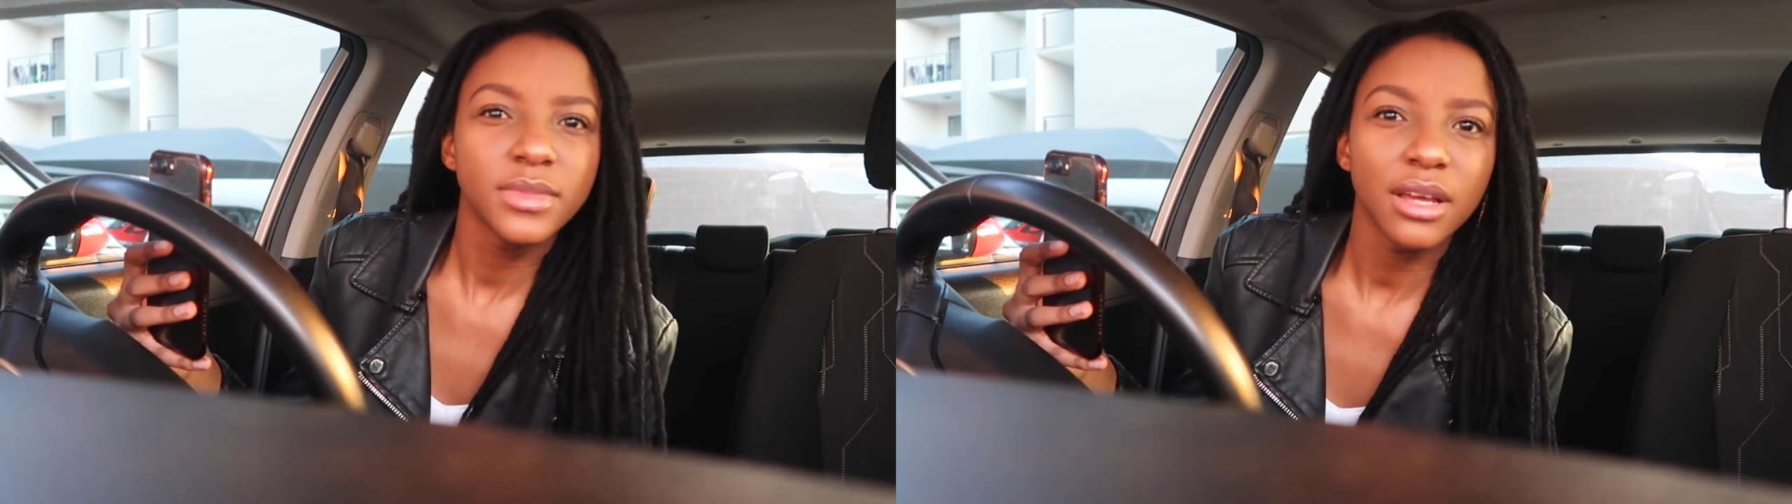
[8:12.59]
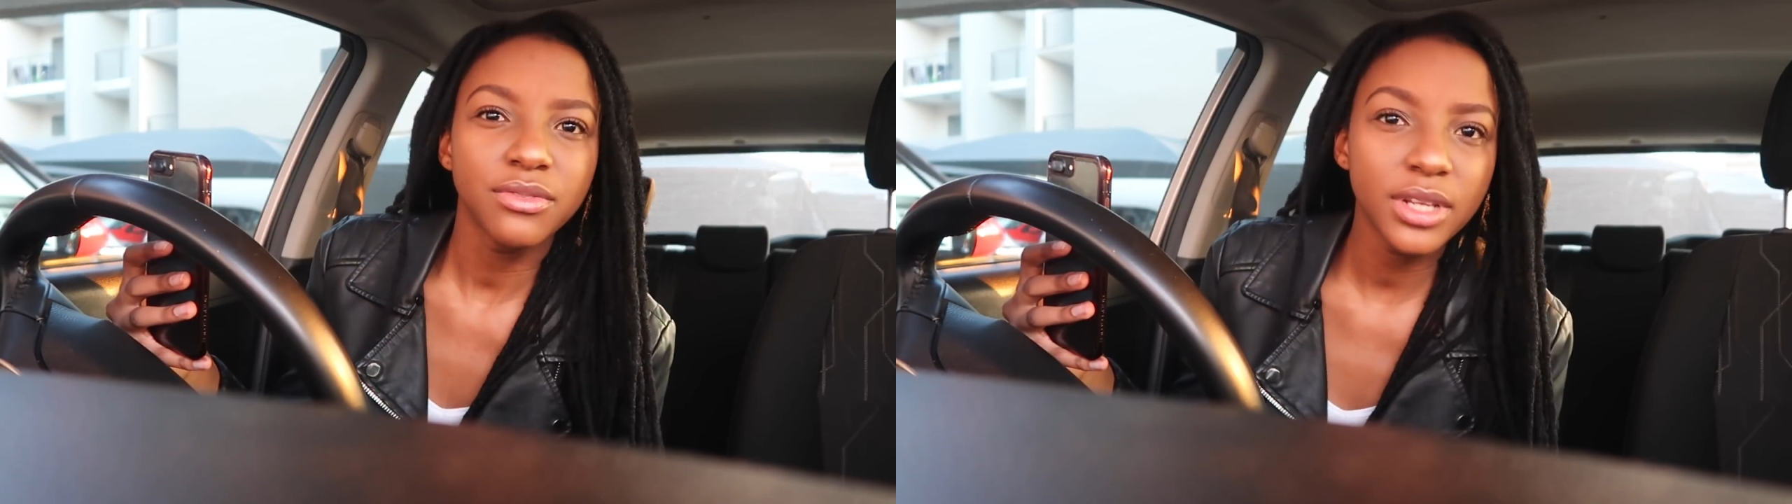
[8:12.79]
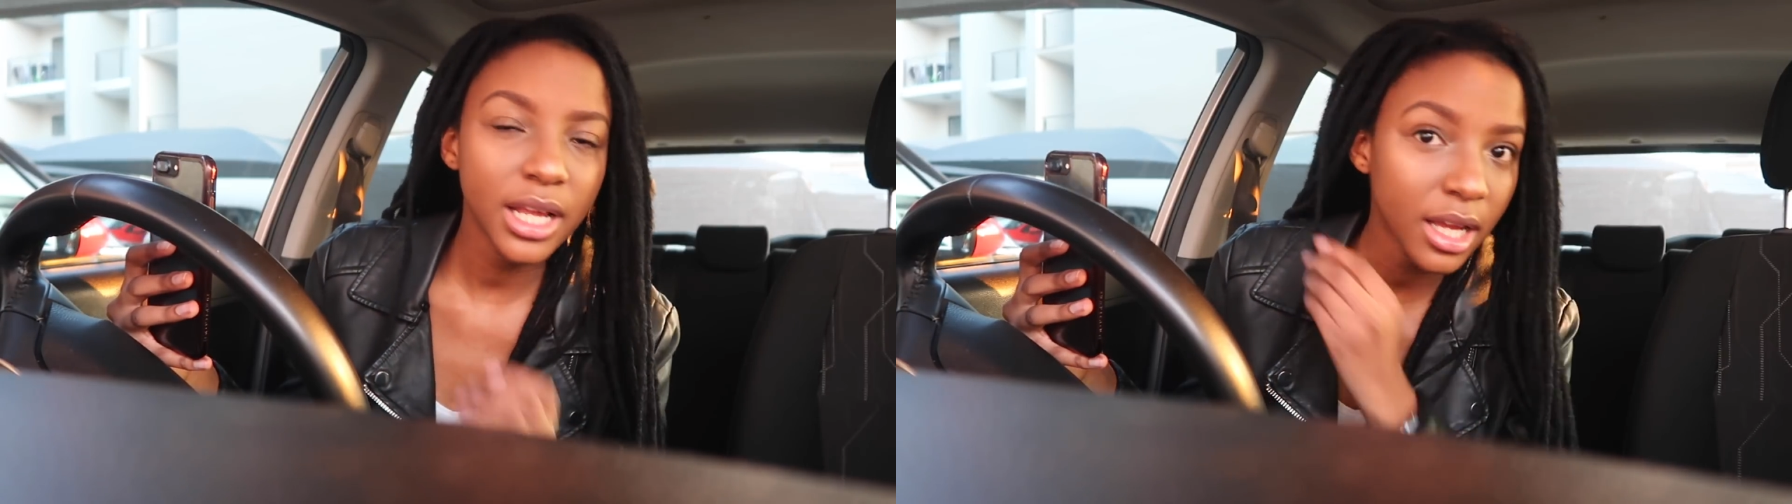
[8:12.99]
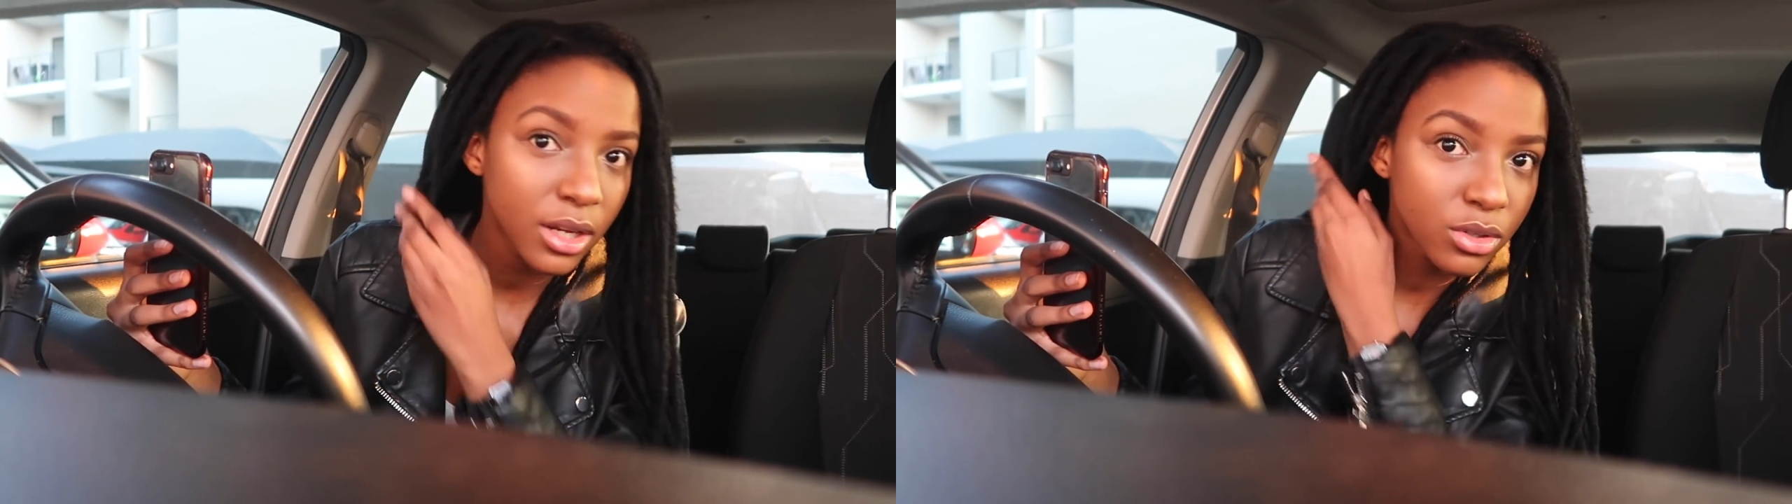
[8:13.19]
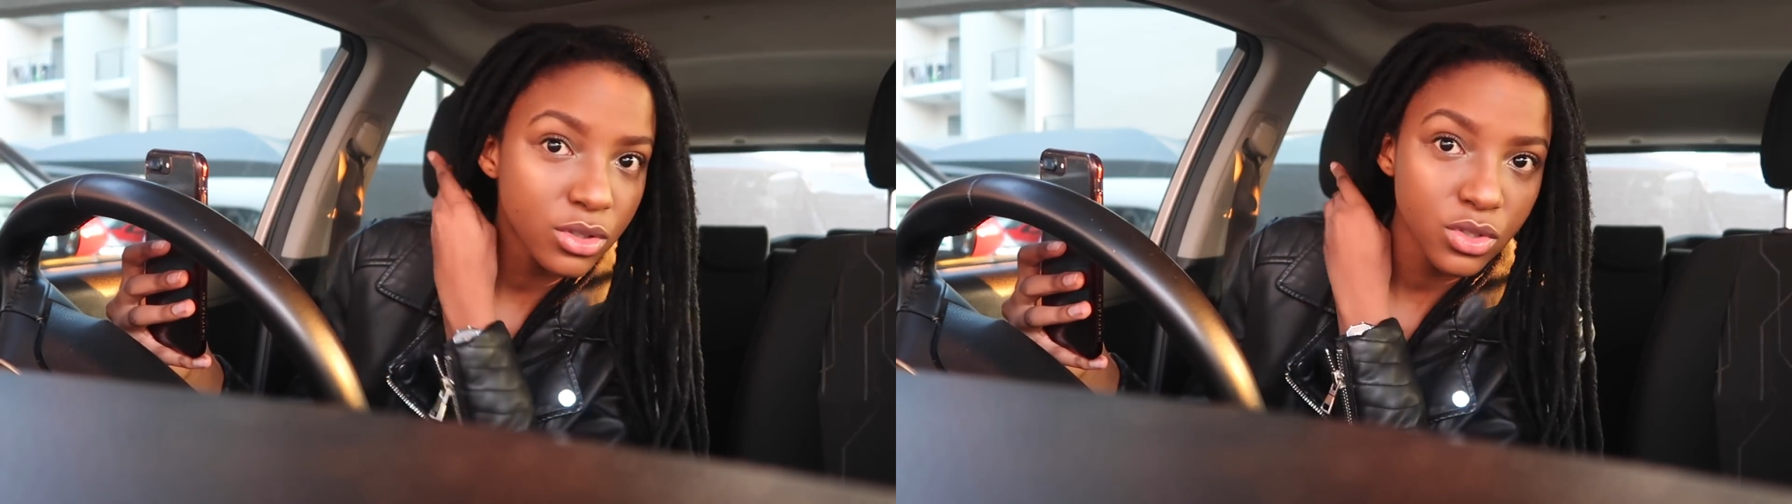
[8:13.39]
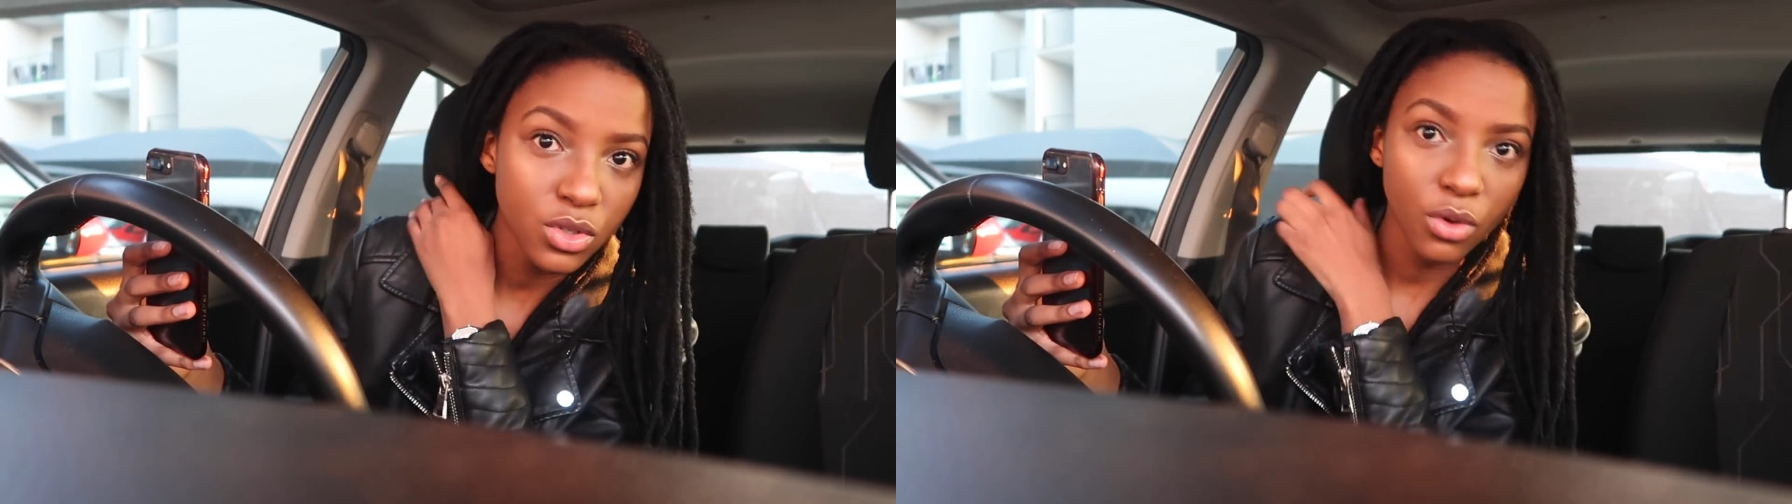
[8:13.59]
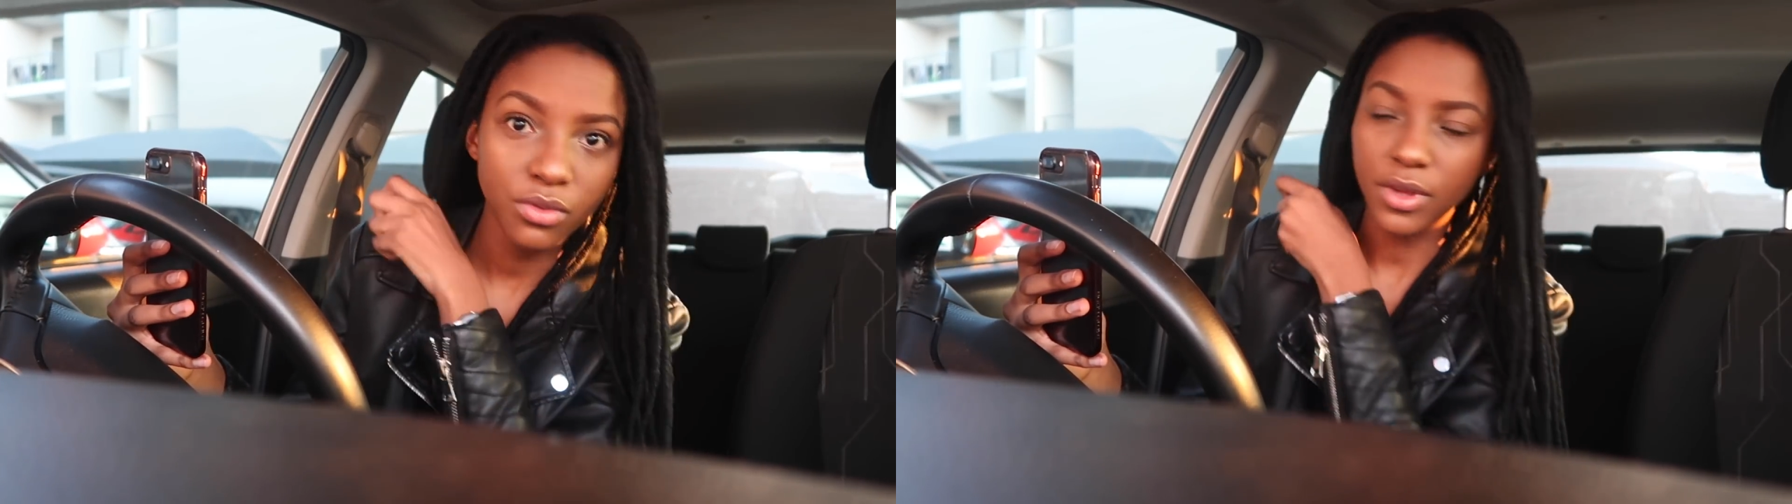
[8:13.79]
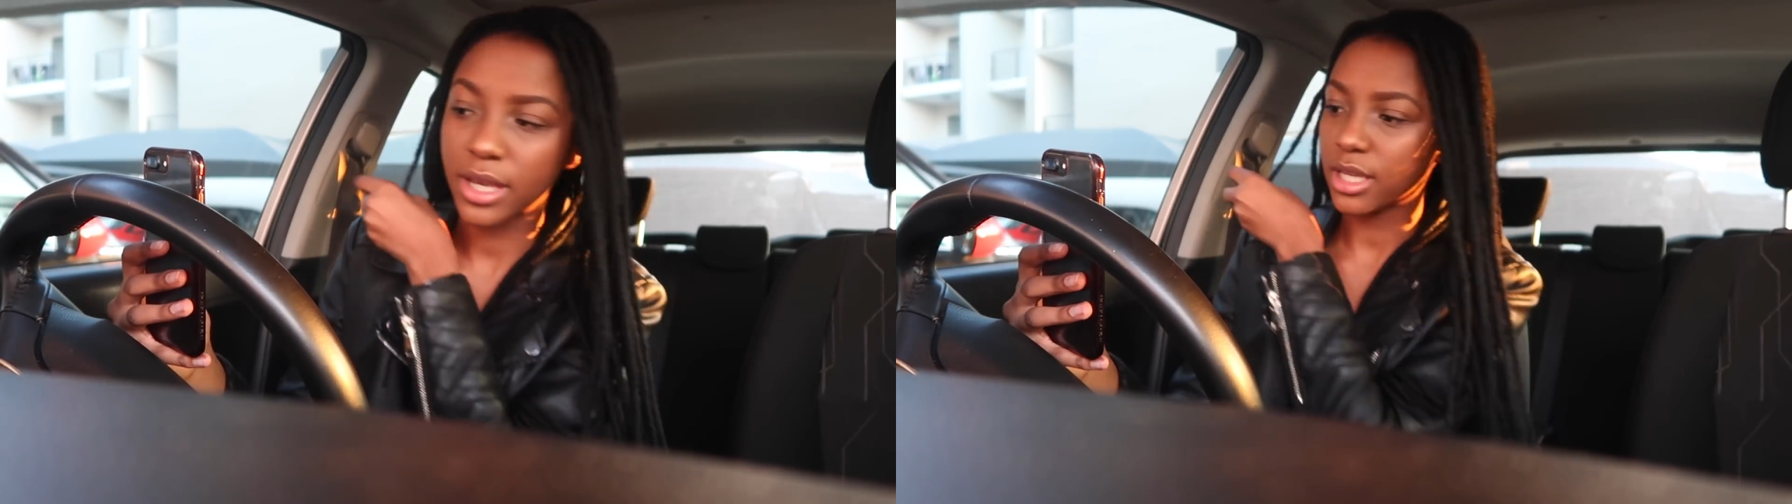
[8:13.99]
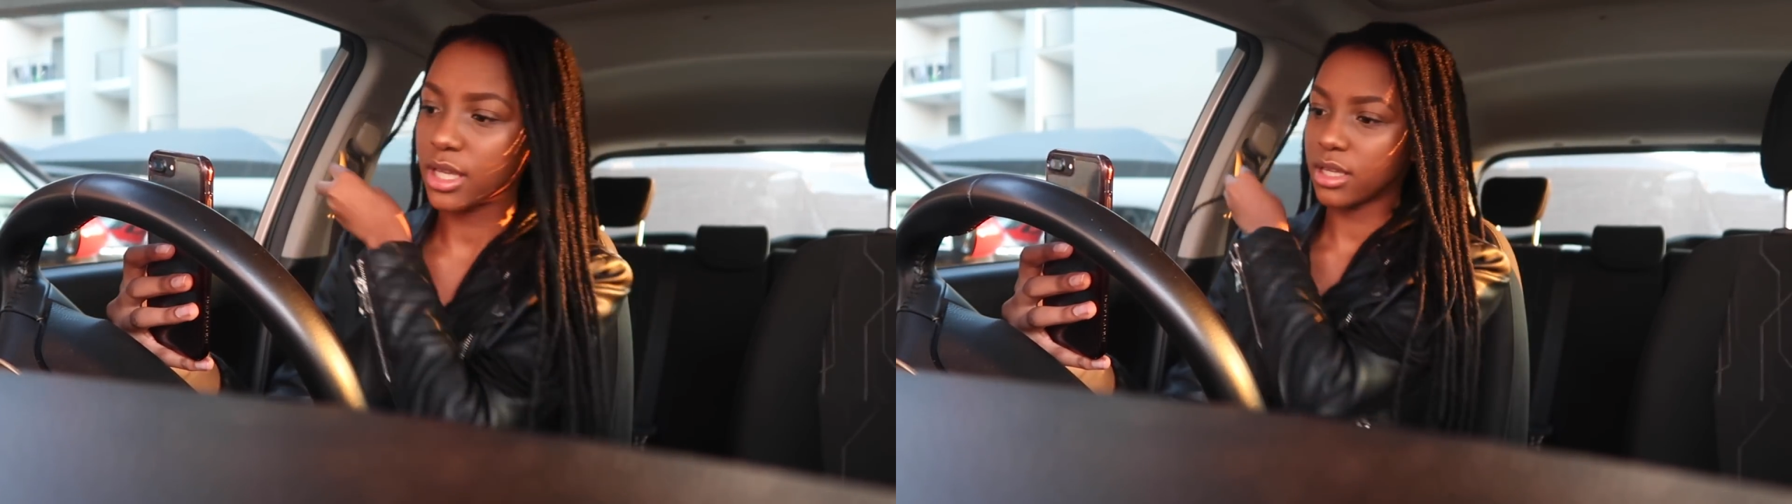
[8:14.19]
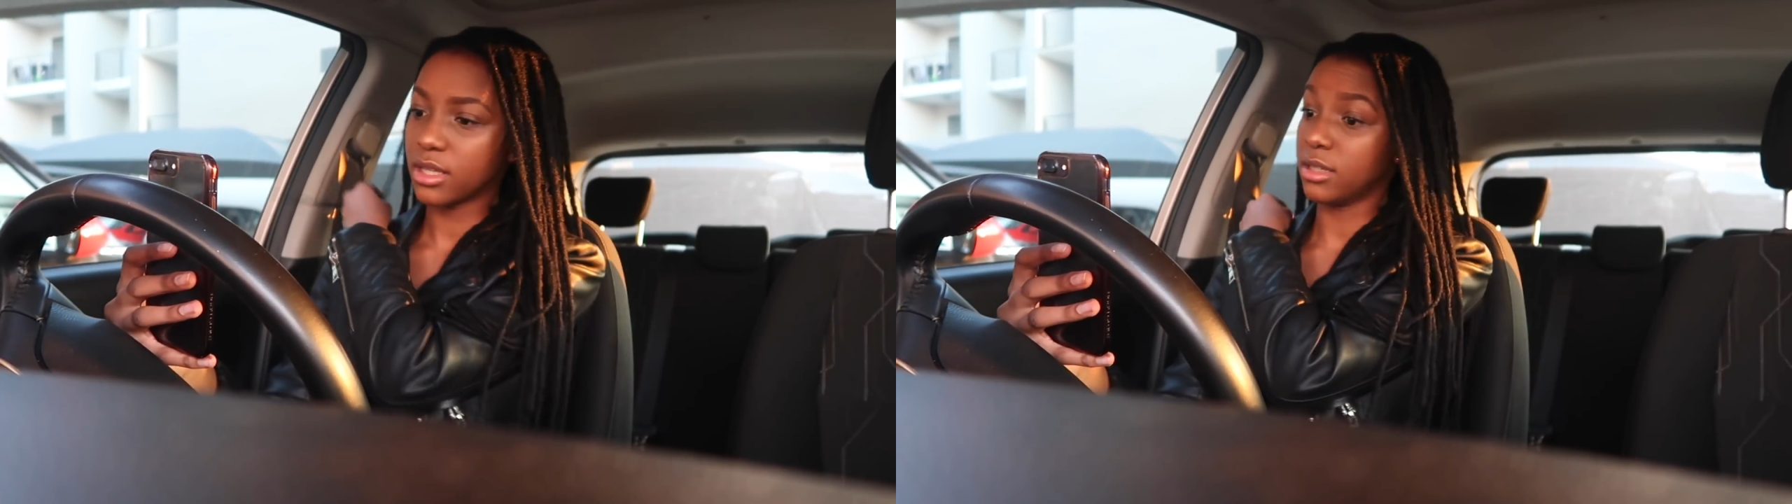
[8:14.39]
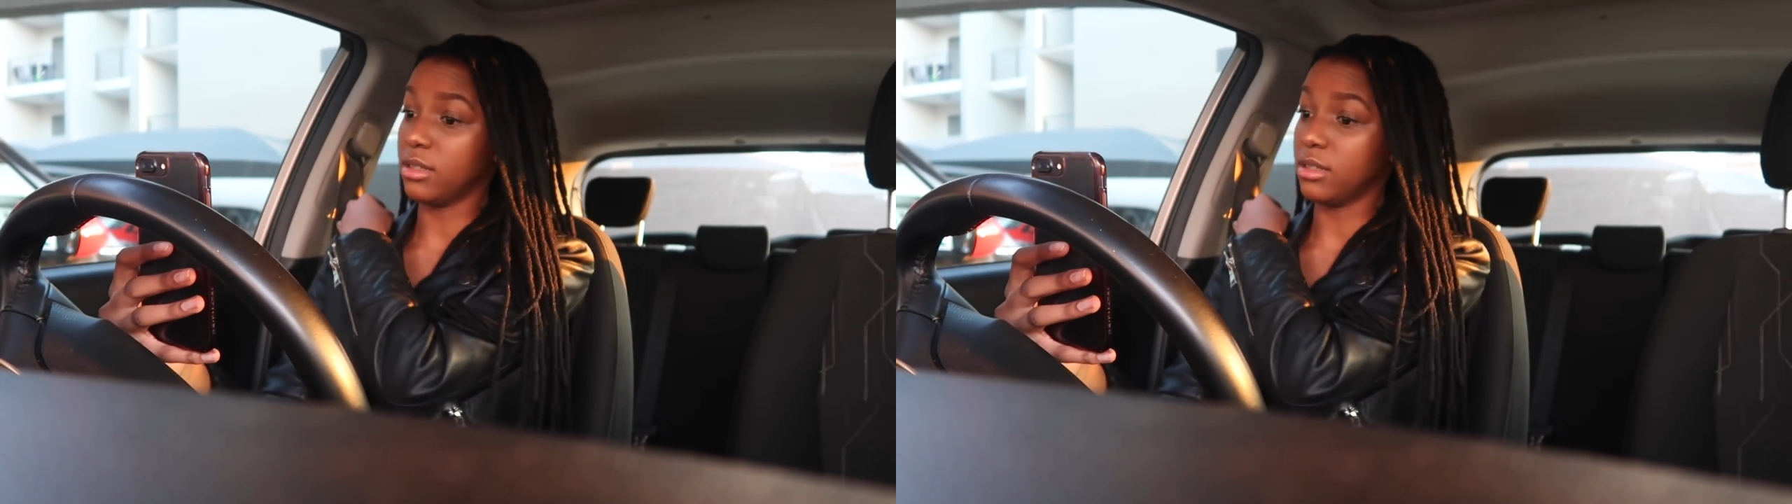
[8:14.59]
I feel like I look so funny.